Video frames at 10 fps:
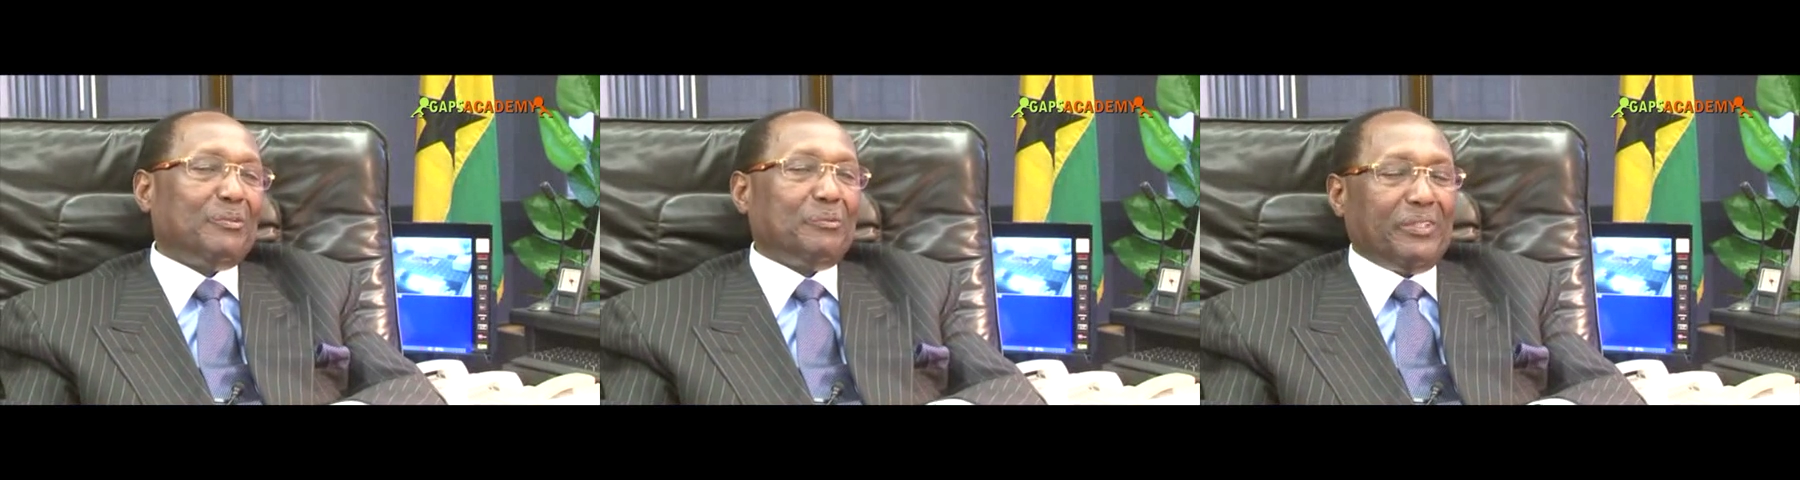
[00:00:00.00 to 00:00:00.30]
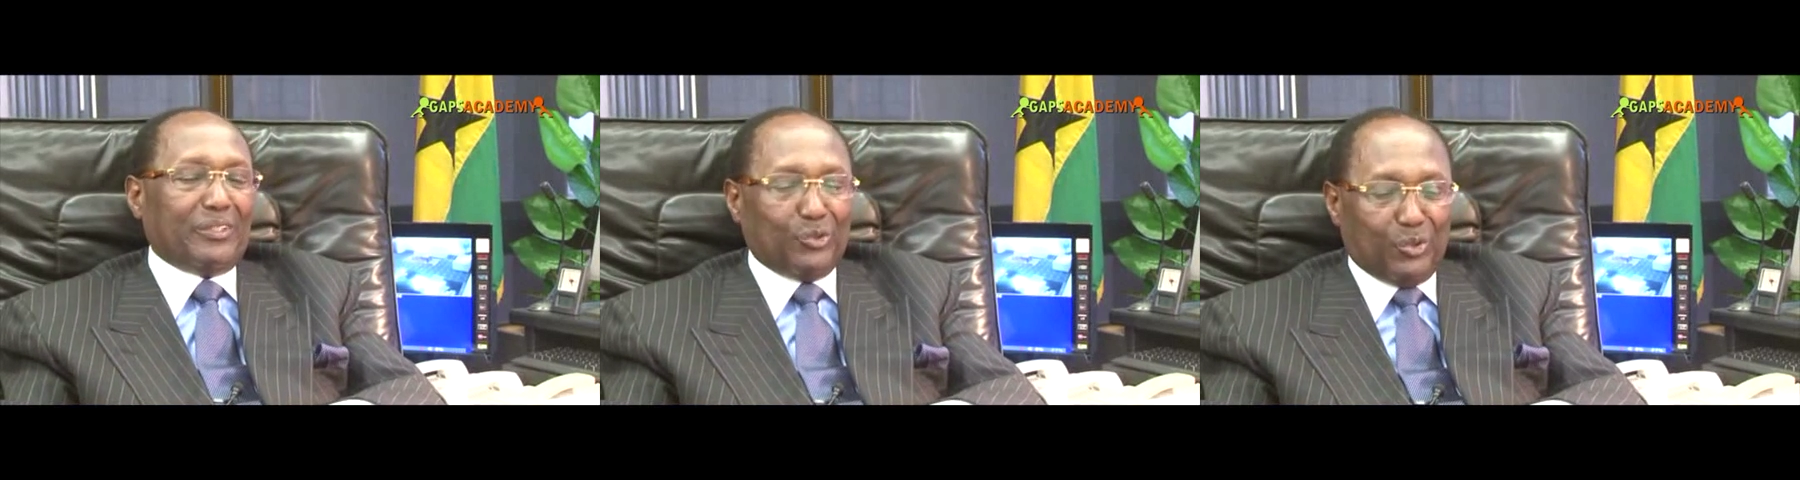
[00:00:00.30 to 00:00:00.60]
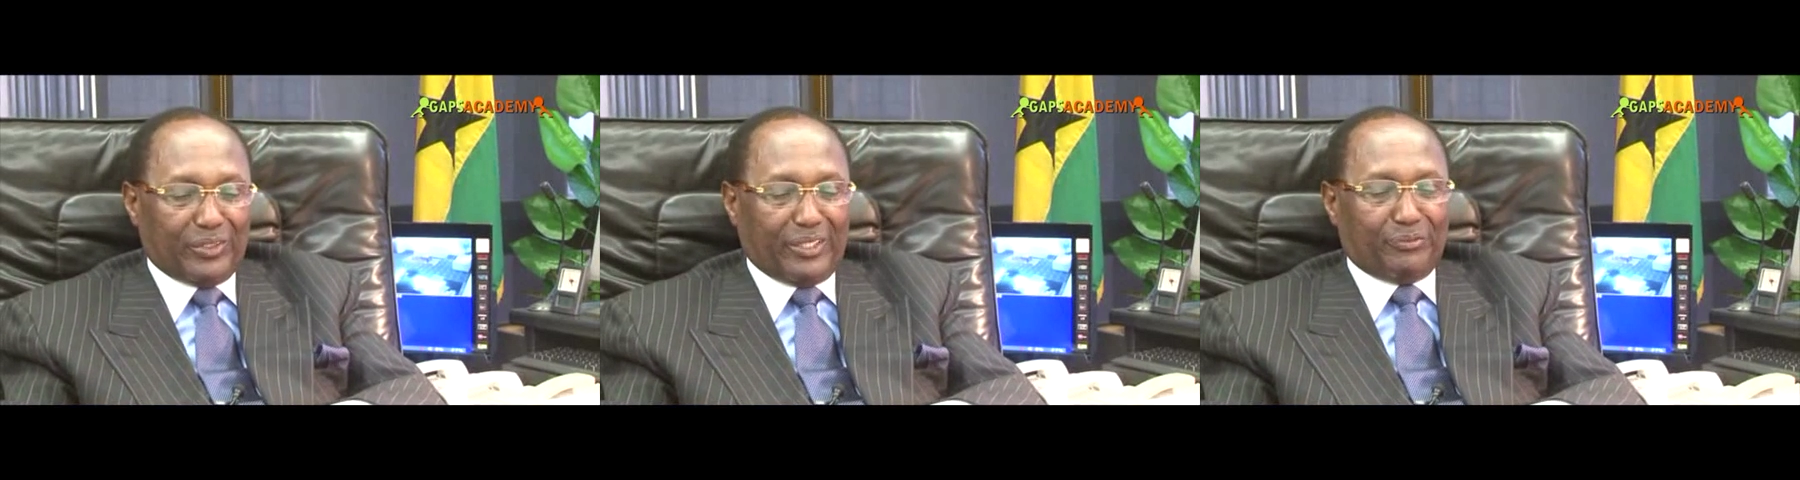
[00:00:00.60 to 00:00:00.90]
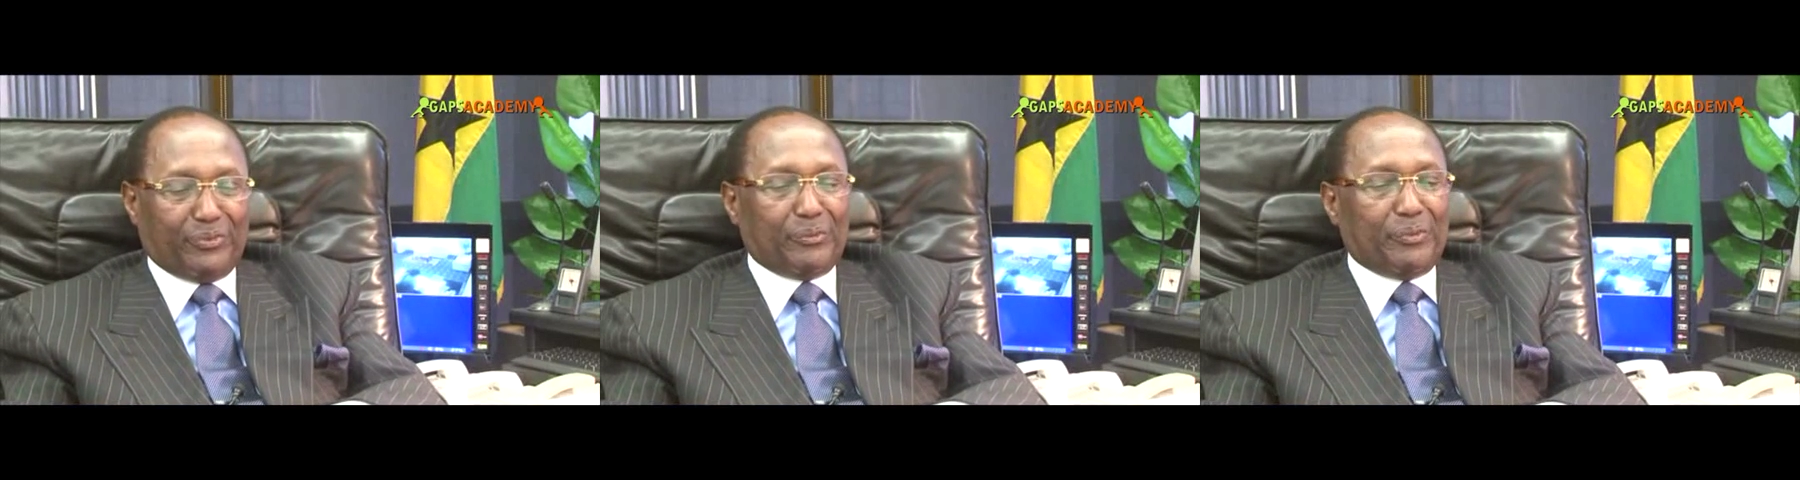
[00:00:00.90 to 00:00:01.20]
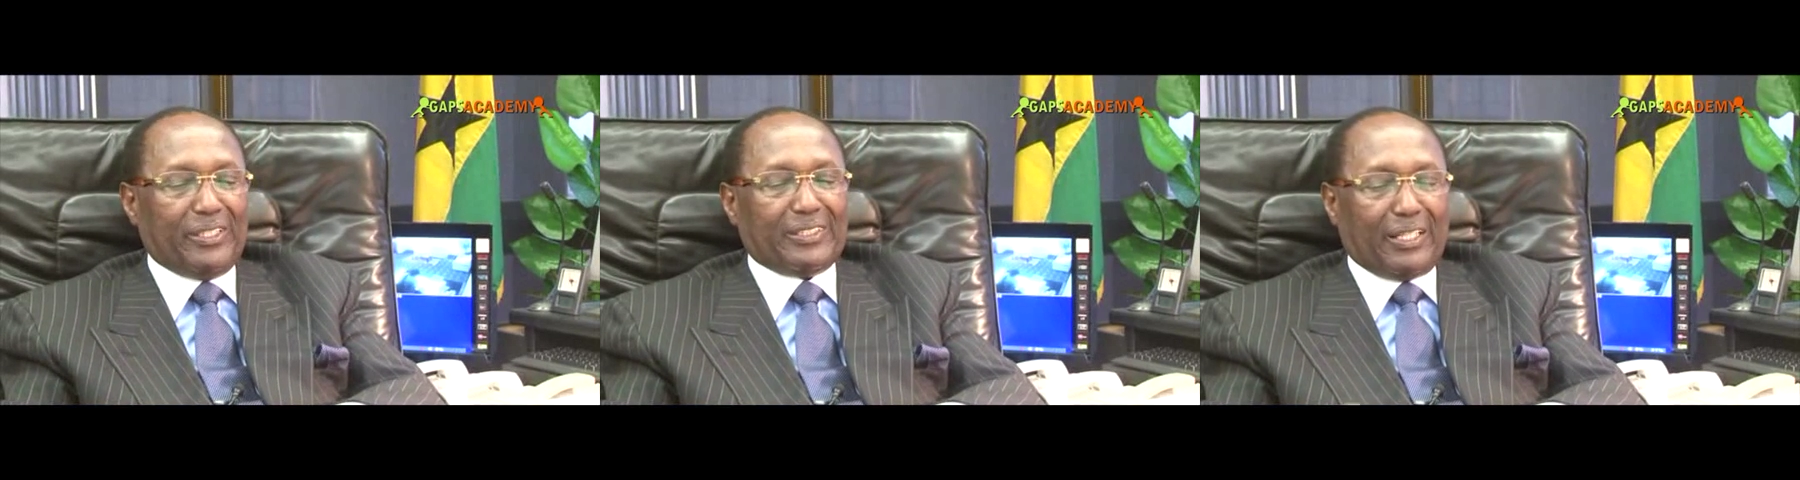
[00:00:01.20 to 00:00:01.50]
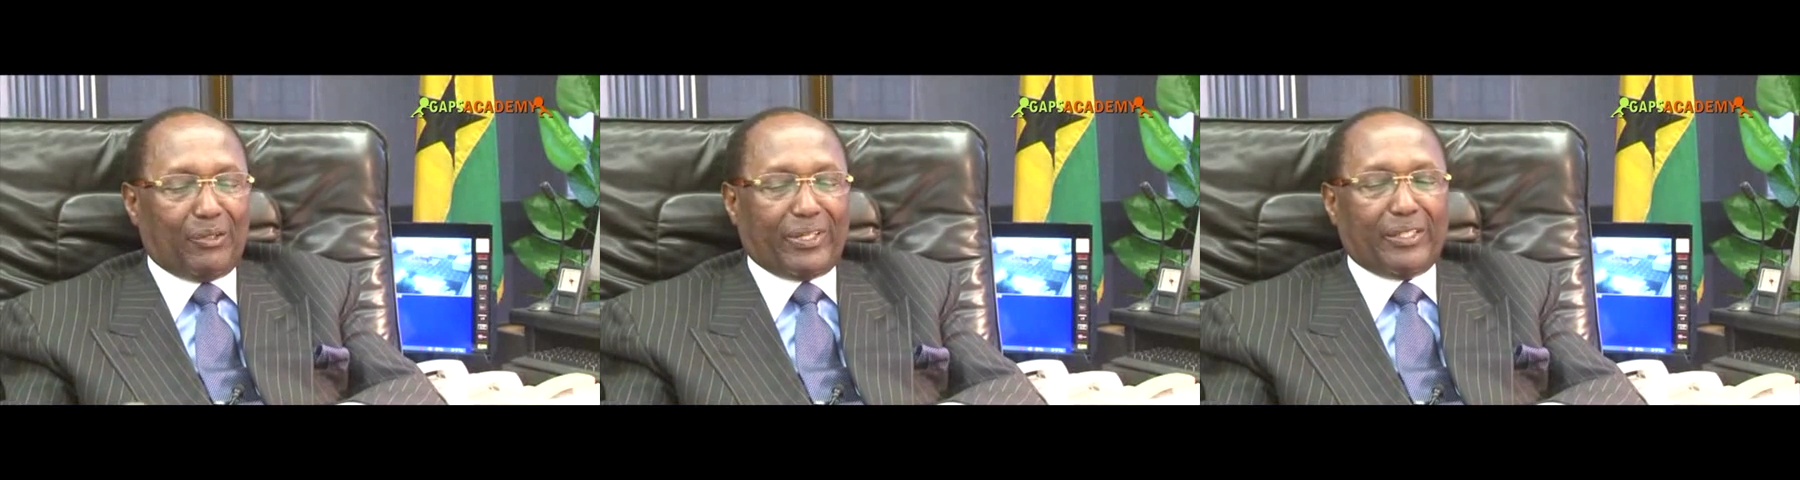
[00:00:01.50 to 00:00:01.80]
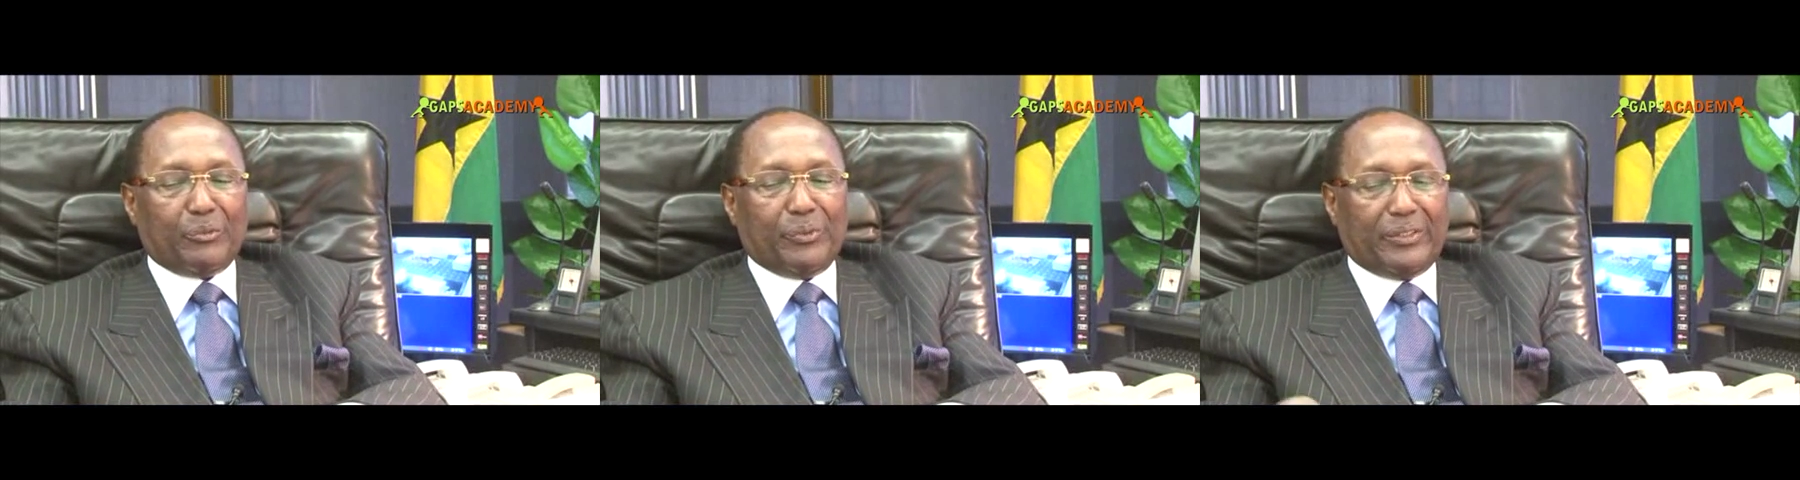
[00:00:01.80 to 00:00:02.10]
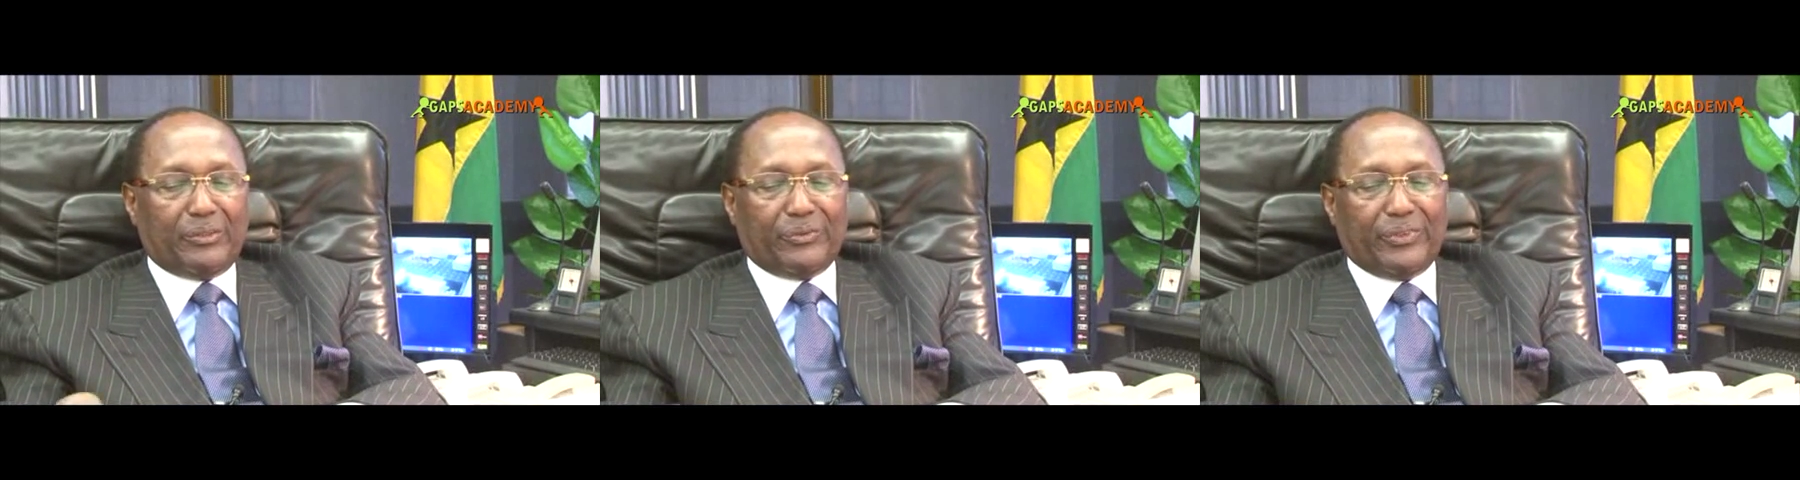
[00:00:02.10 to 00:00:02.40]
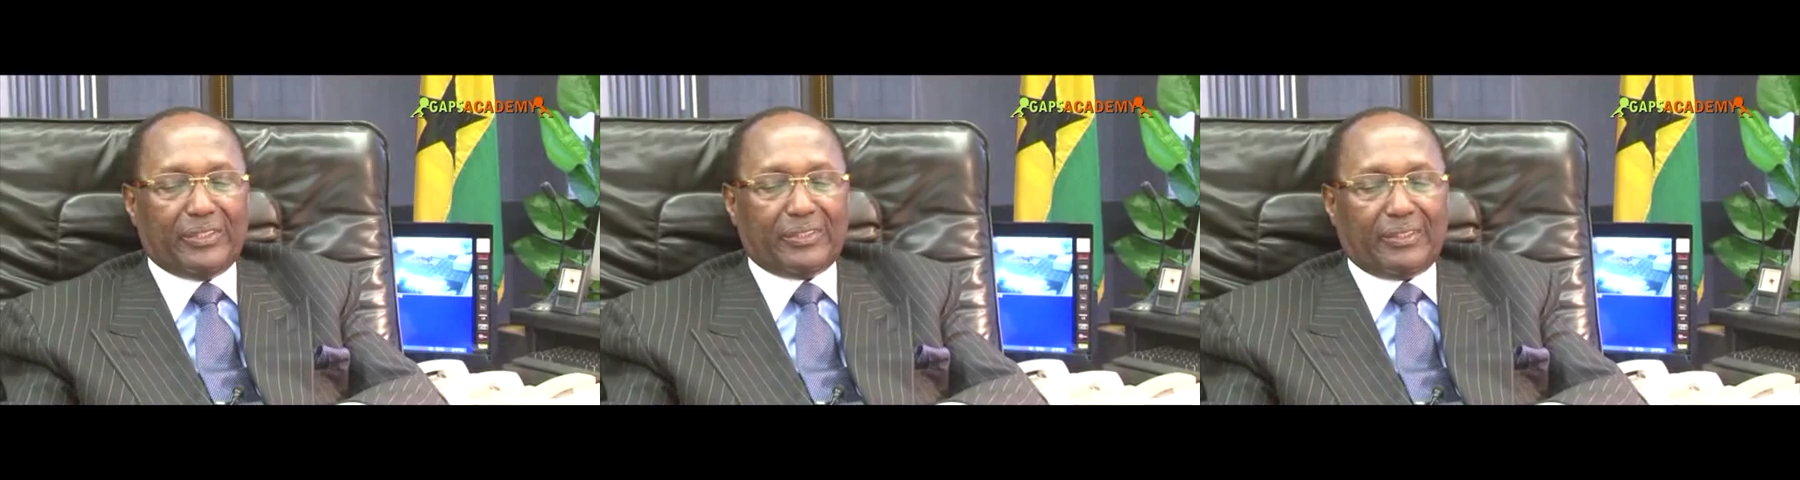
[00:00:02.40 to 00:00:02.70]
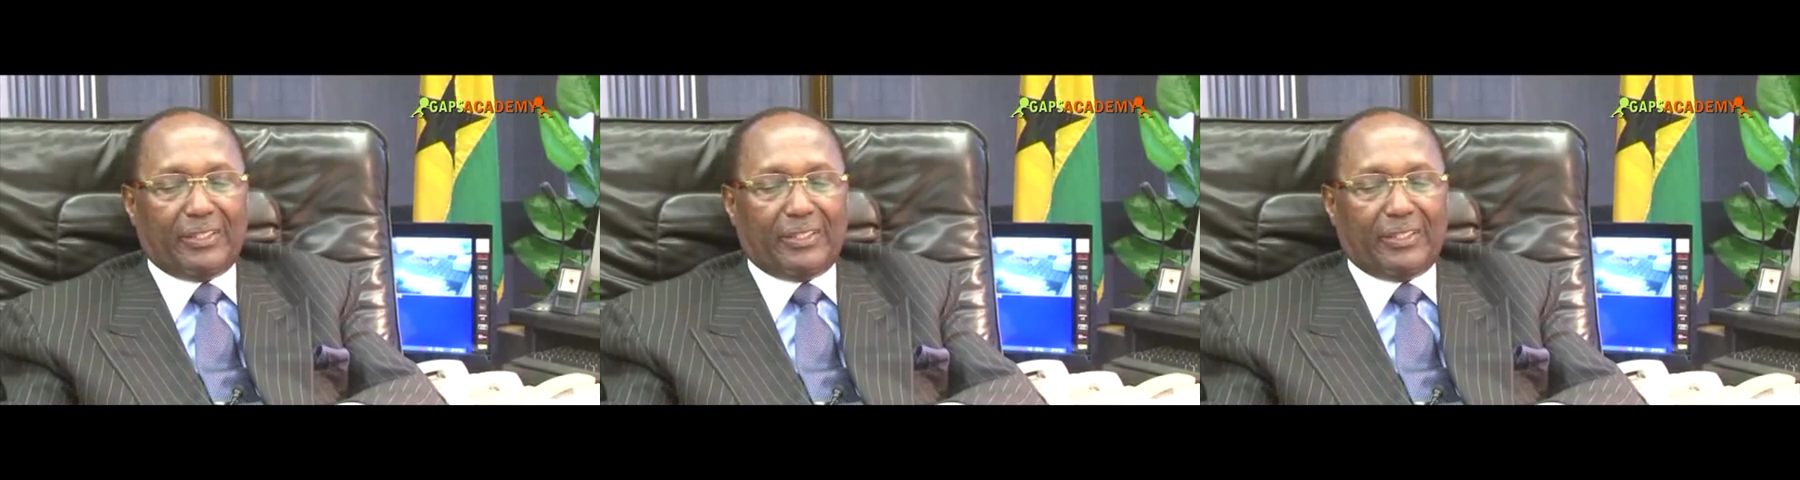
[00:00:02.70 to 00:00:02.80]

We're looking for ways, how can we do it?